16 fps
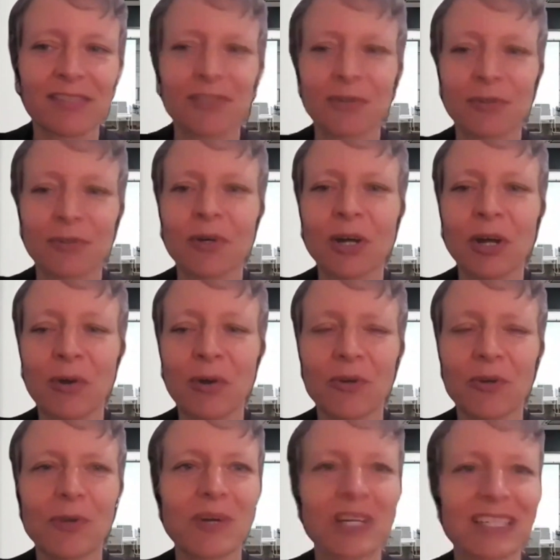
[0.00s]
So
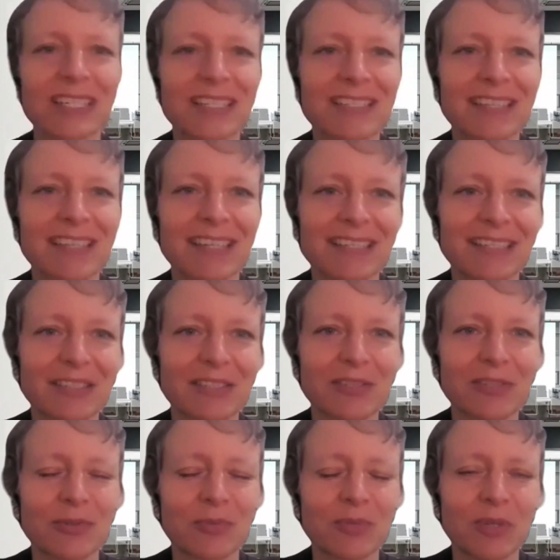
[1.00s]
we're quite excited
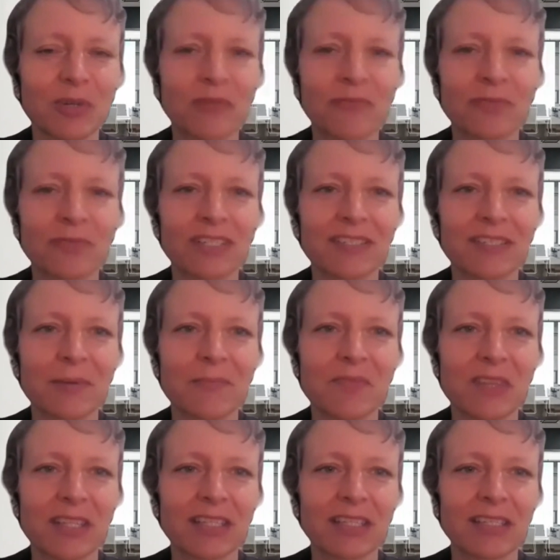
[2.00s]
to be offering
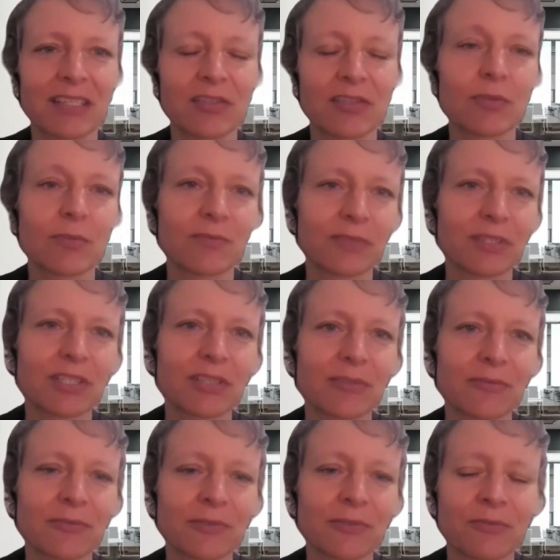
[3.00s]
something that is hopefully
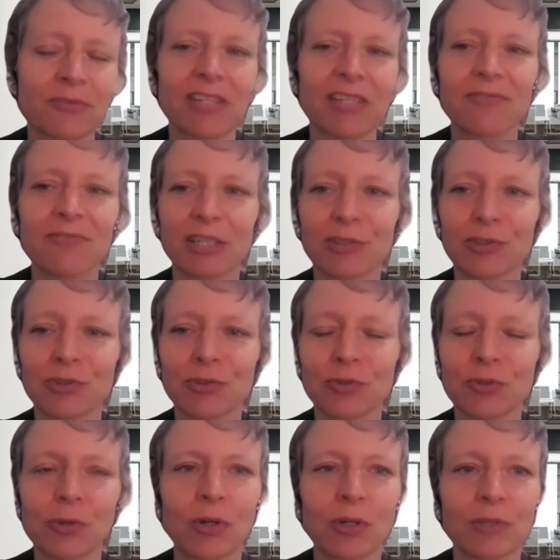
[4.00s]
of great value
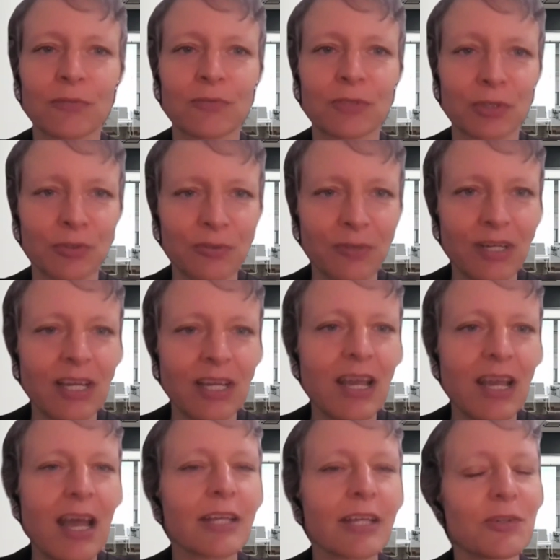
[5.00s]
to all of you,
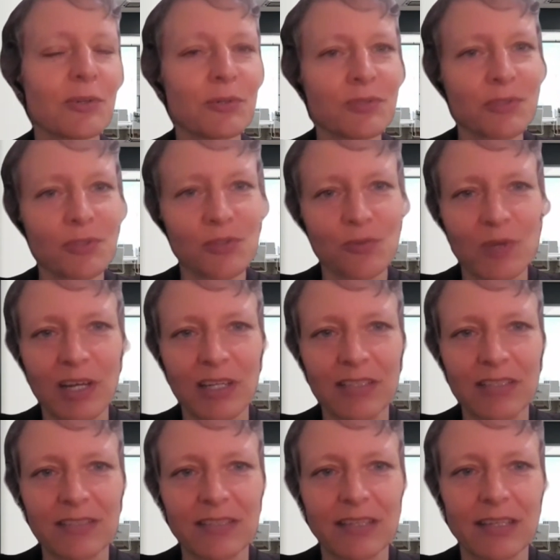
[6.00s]
and also to
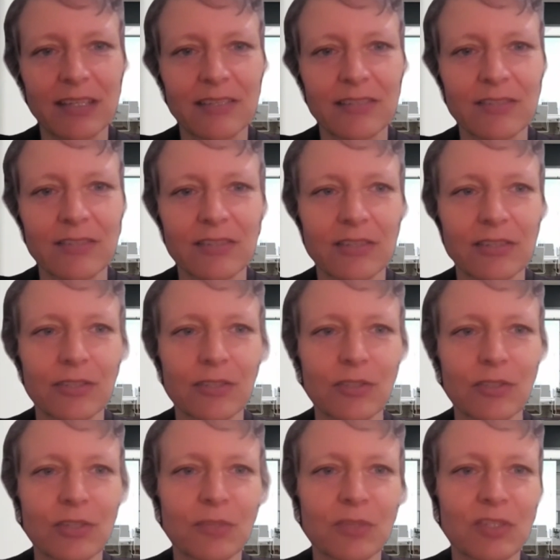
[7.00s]
us as a
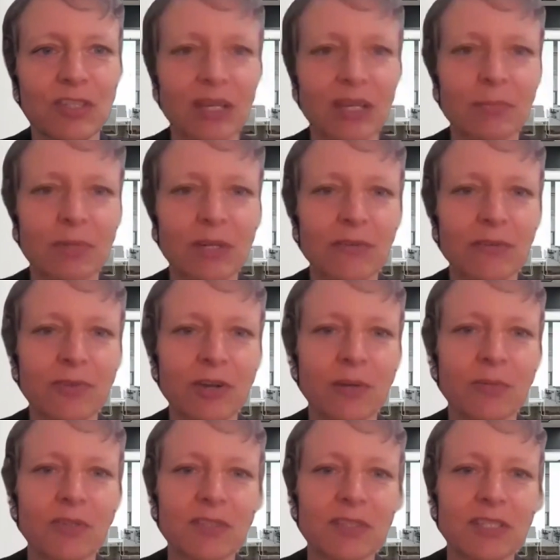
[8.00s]
German Chamber of
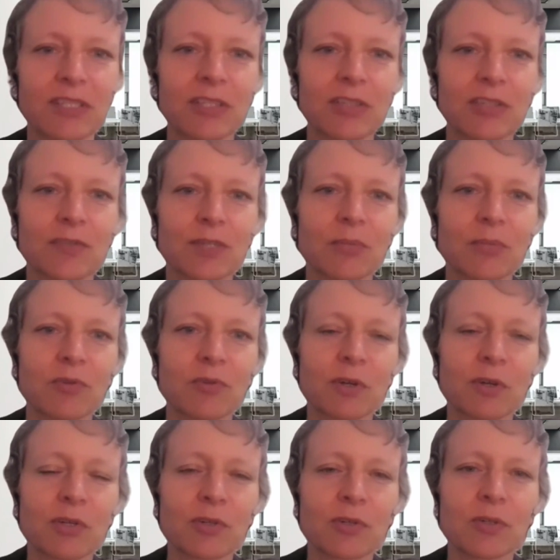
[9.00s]
Commerce and Industry in
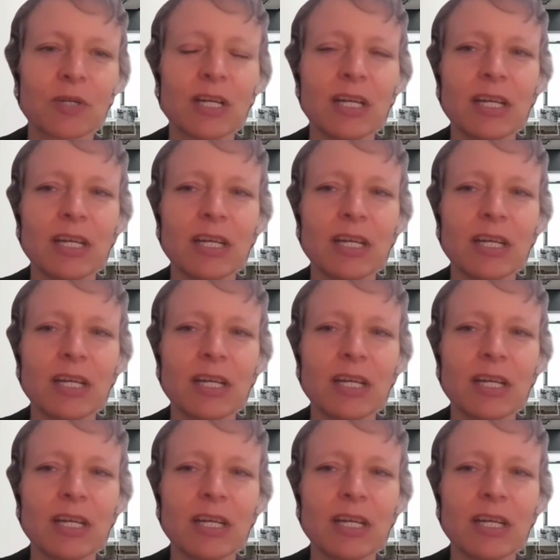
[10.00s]
Morocco.